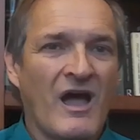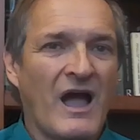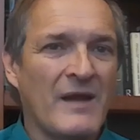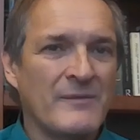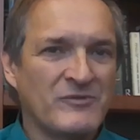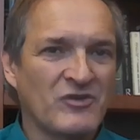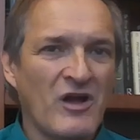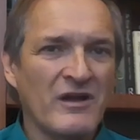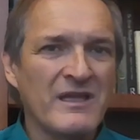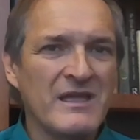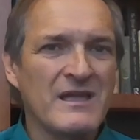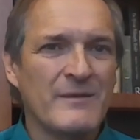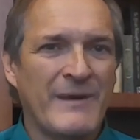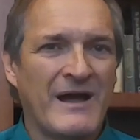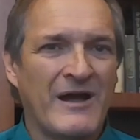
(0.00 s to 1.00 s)
I'm
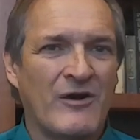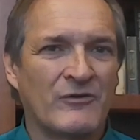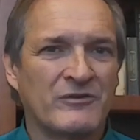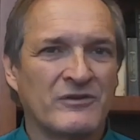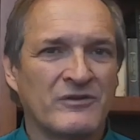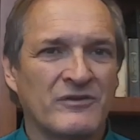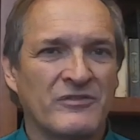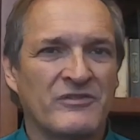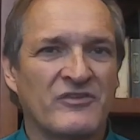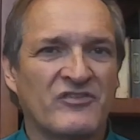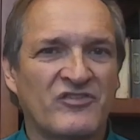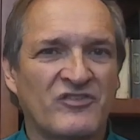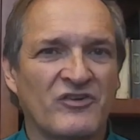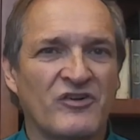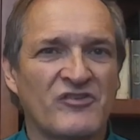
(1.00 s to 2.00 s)
talking about the
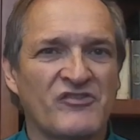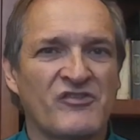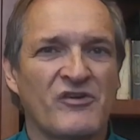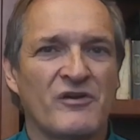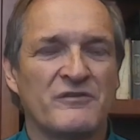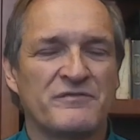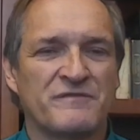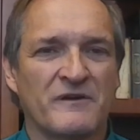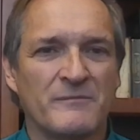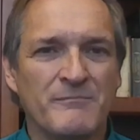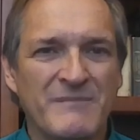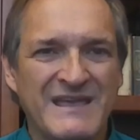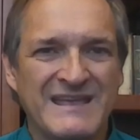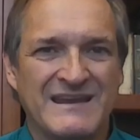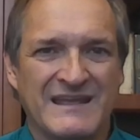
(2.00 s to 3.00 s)
search for
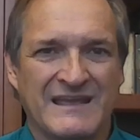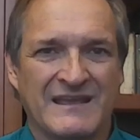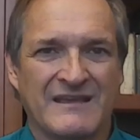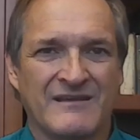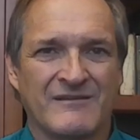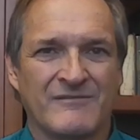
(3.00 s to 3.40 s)
meaning.